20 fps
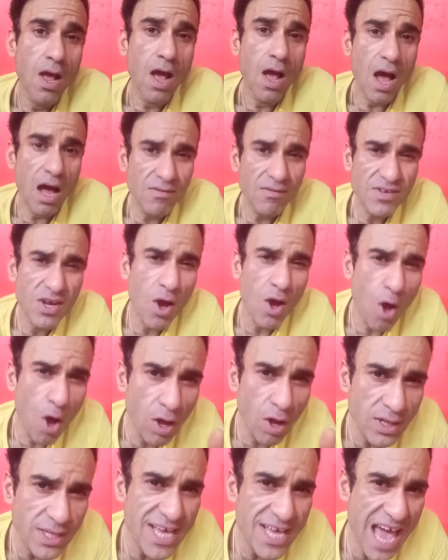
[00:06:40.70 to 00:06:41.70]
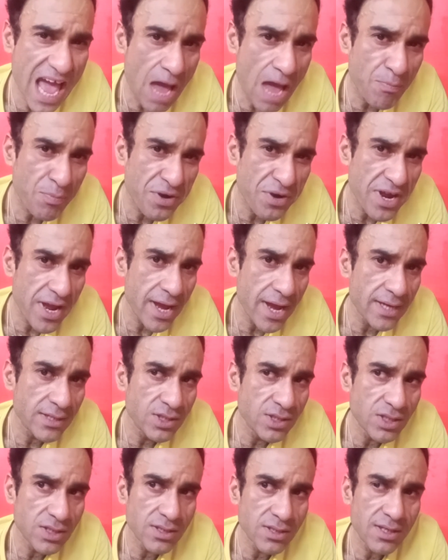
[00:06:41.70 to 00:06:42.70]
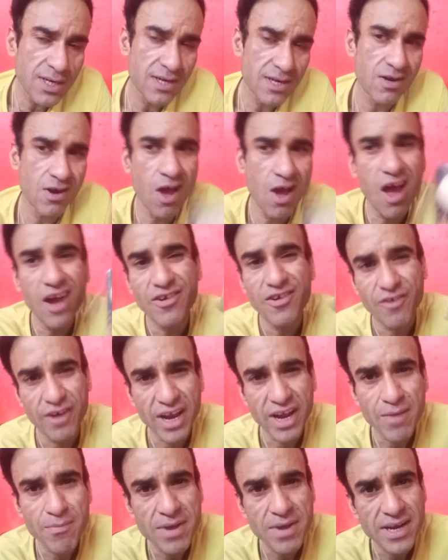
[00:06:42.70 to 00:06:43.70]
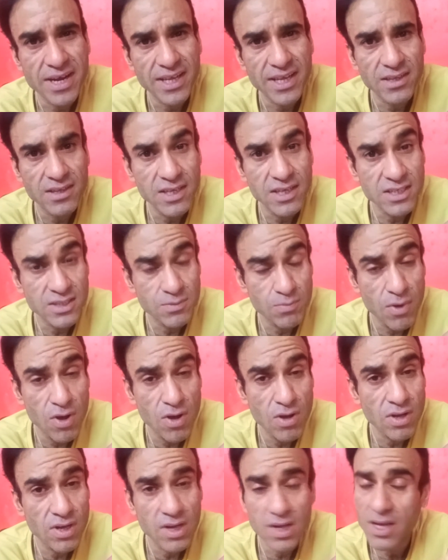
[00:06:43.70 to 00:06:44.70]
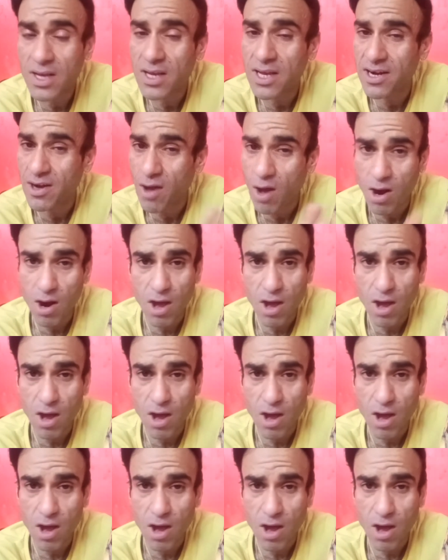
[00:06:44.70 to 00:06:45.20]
after all the apprehension and not recommending this book, in all